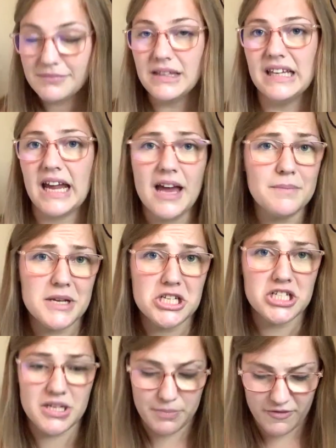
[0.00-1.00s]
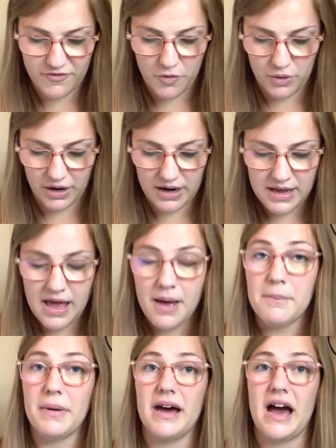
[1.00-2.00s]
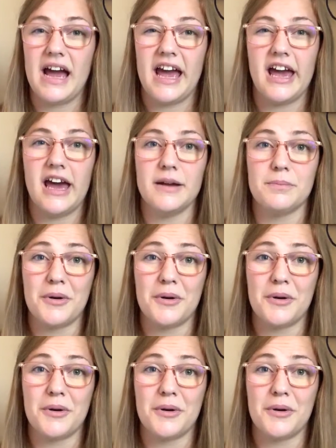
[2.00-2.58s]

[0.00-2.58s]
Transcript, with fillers: And I have mentioned it before, but I had